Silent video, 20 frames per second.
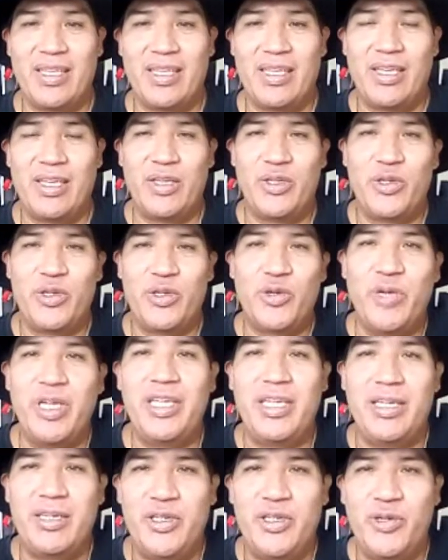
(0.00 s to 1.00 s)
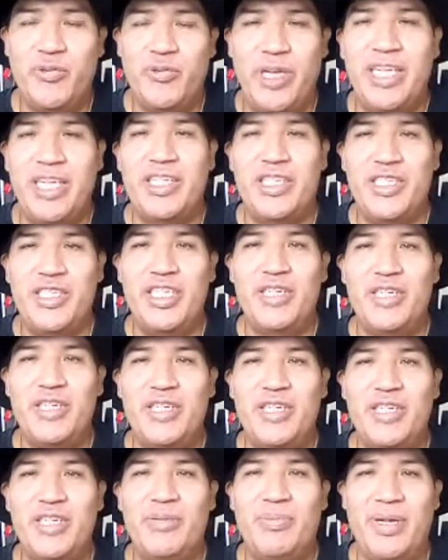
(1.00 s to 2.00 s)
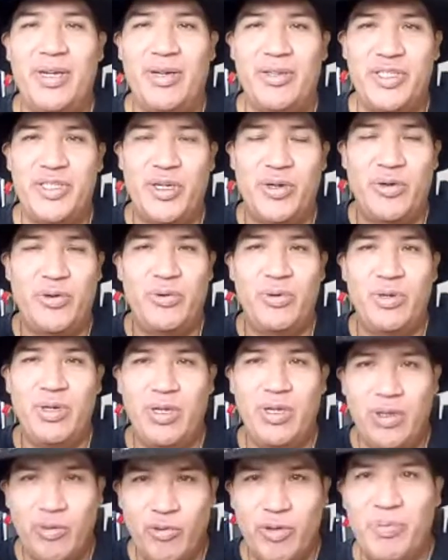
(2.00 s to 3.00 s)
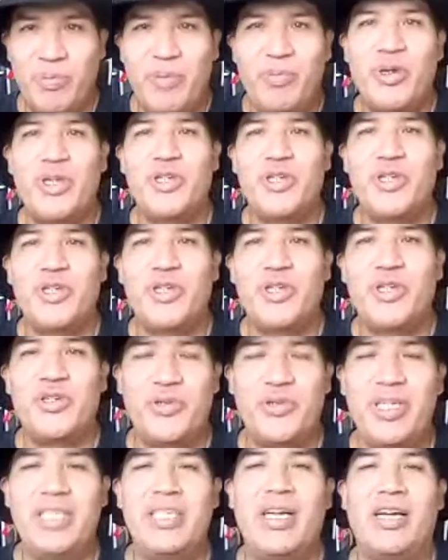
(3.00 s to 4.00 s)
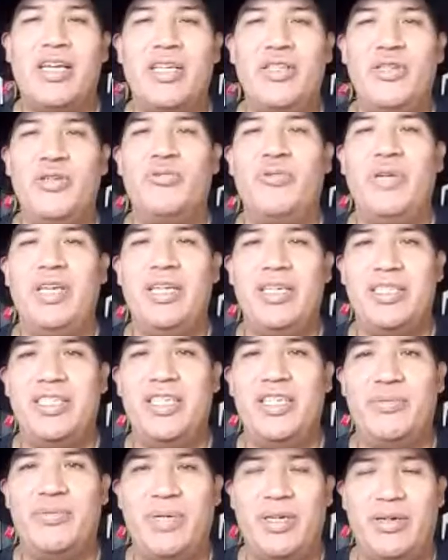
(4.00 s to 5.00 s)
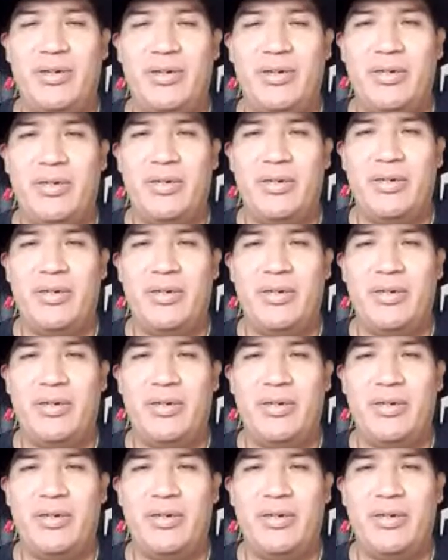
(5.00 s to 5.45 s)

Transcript: You're ringing the dinner bell. So when people are tree knocking, you're ringing a dinner bell.